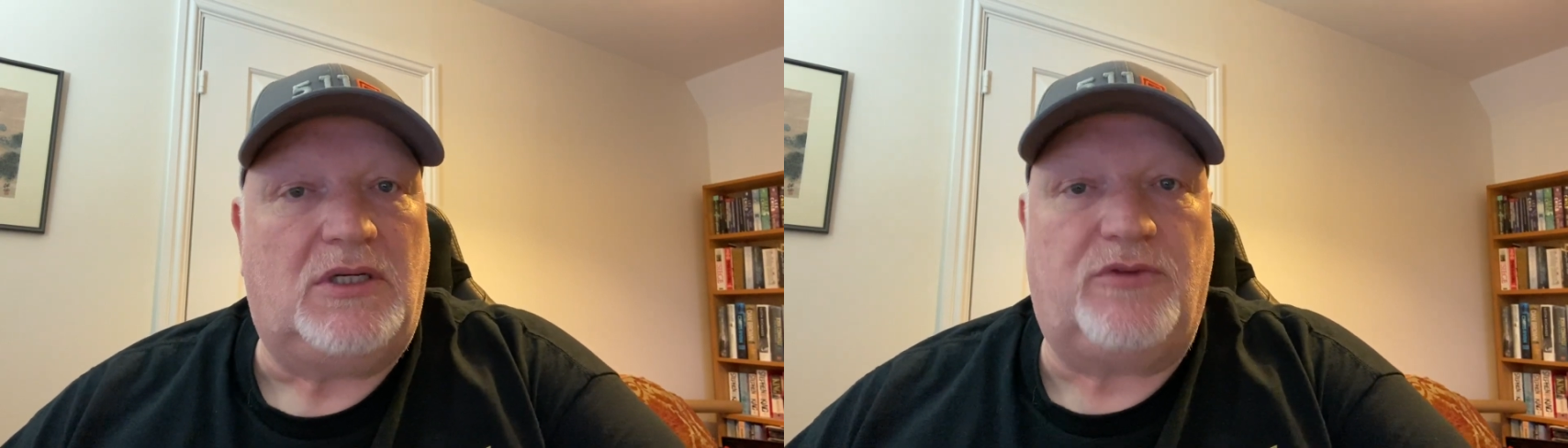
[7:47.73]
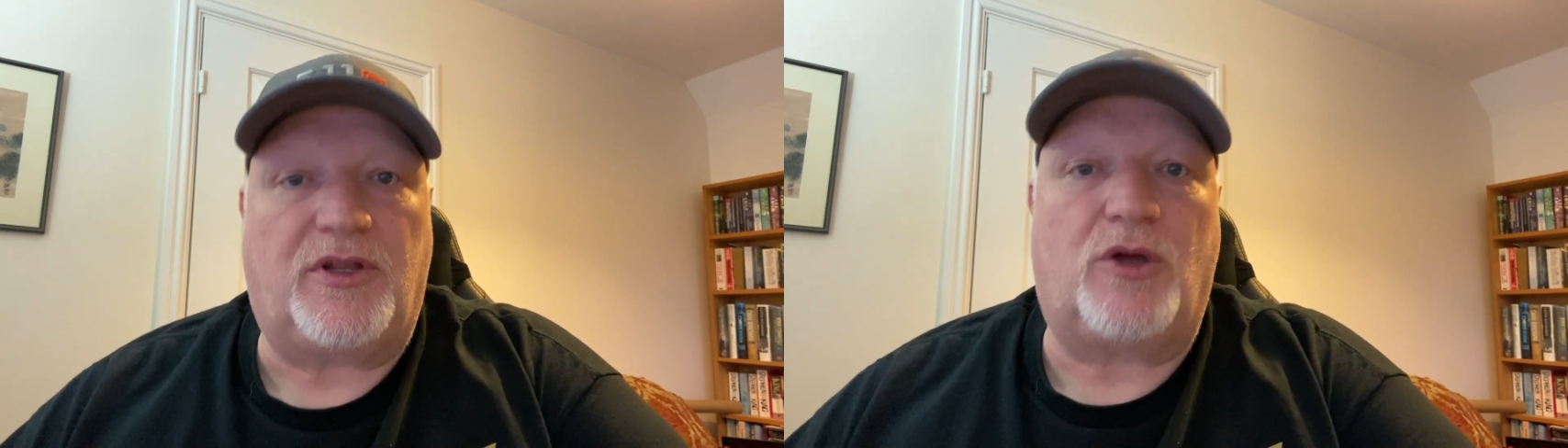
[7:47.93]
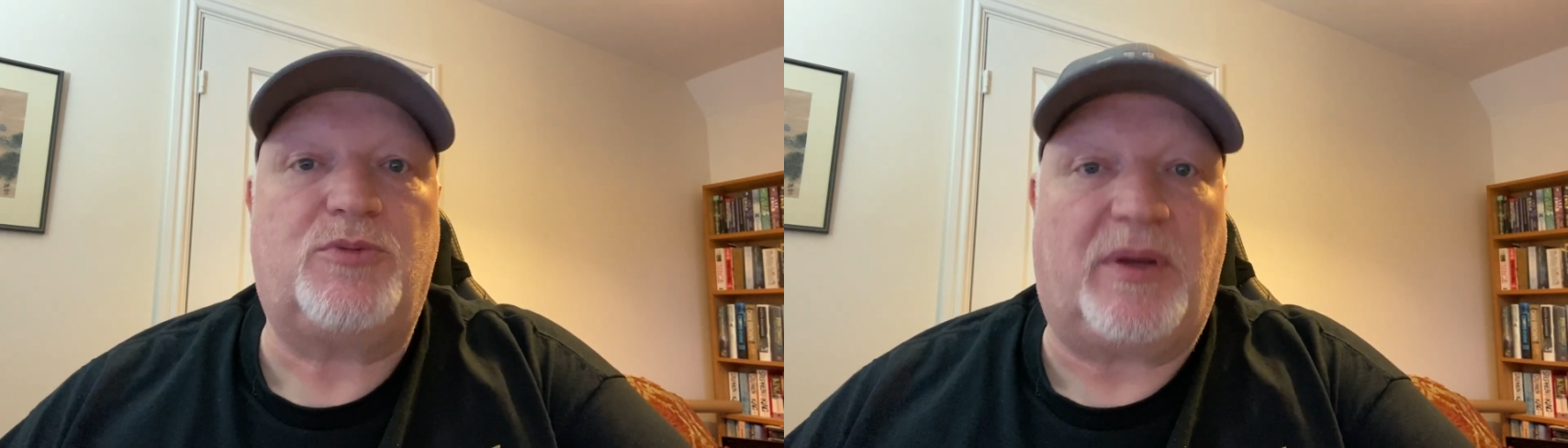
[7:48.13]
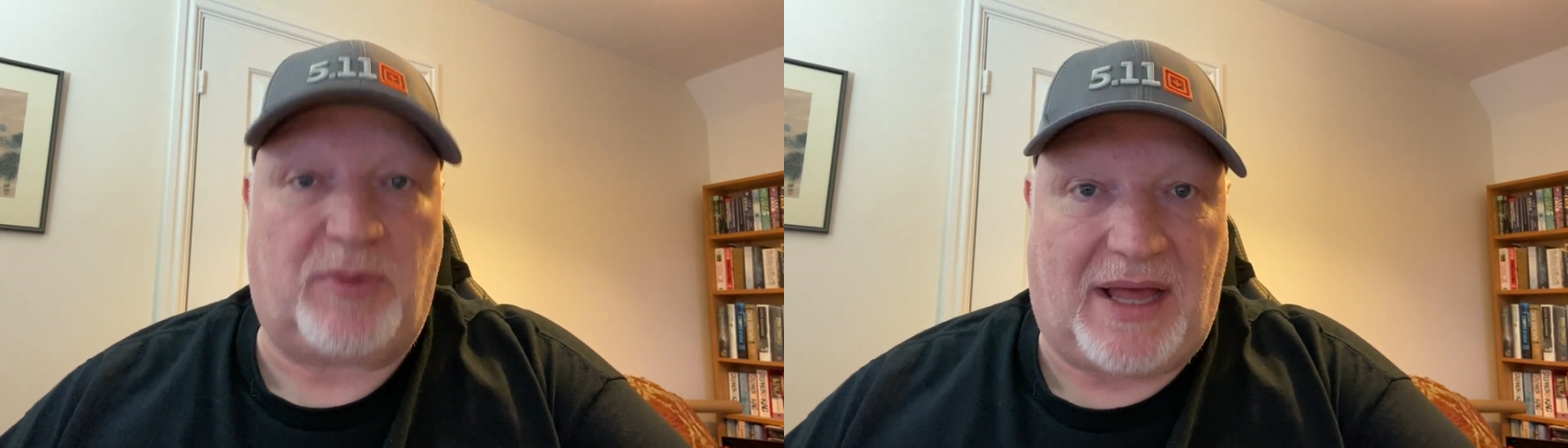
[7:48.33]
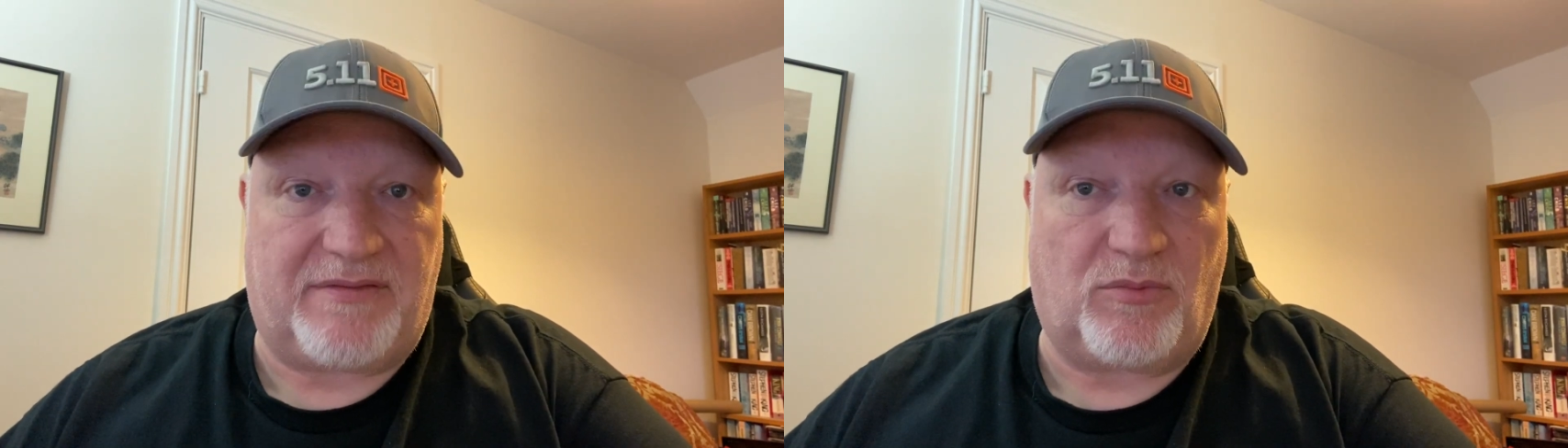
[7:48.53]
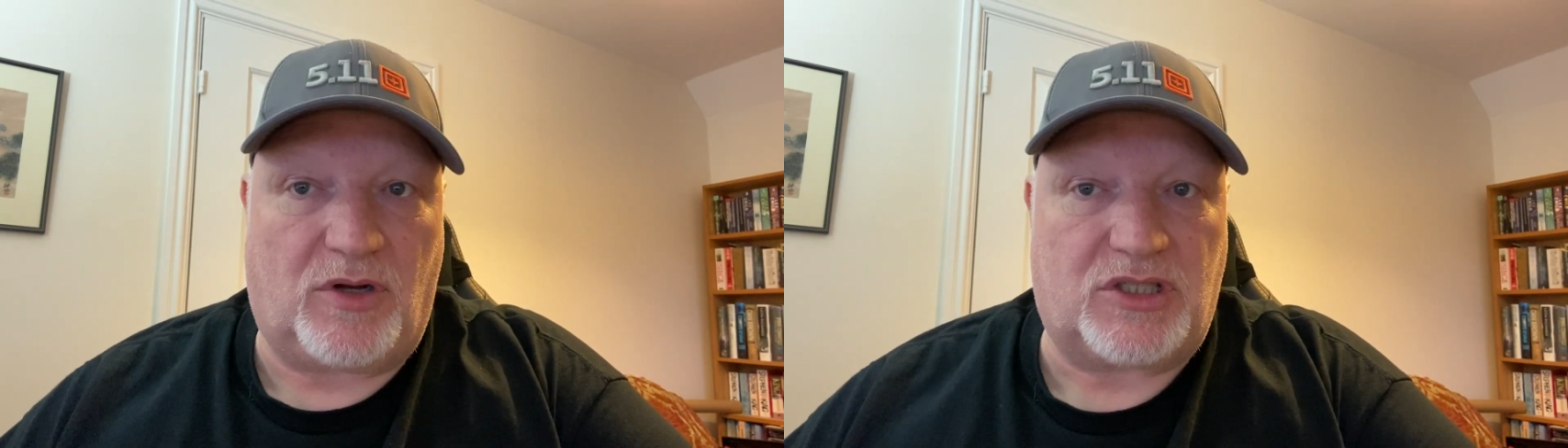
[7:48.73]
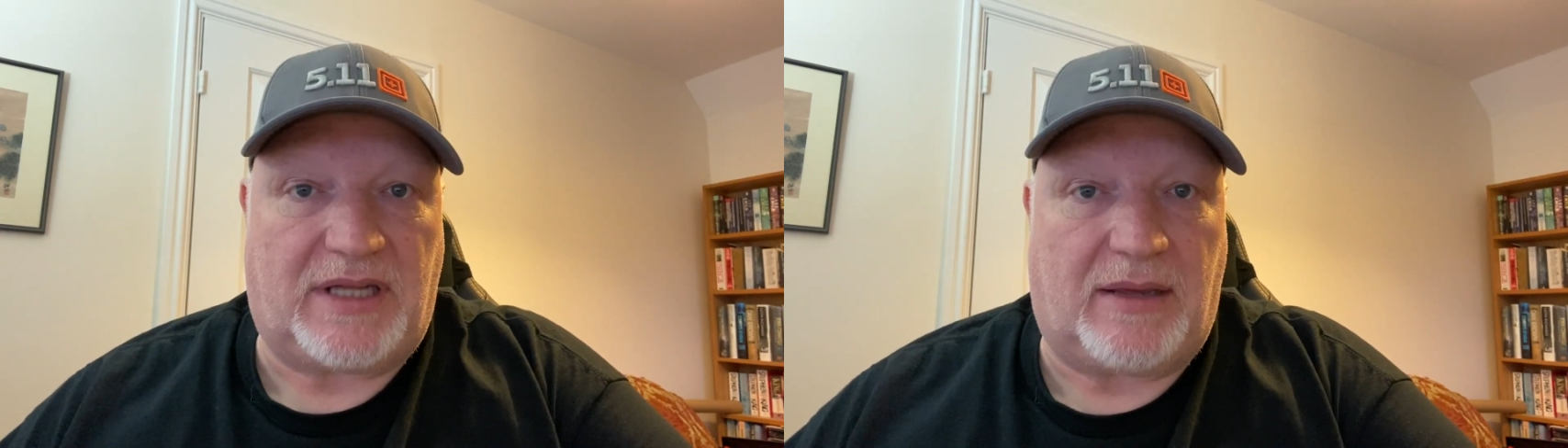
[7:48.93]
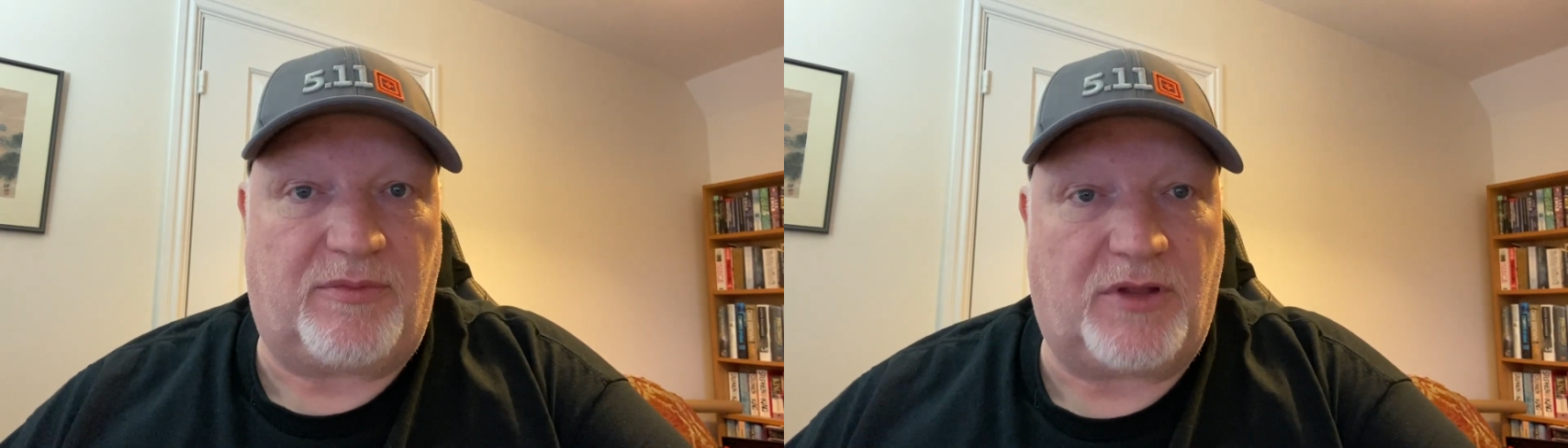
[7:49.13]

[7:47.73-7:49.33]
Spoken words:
for those people that haven't watched it,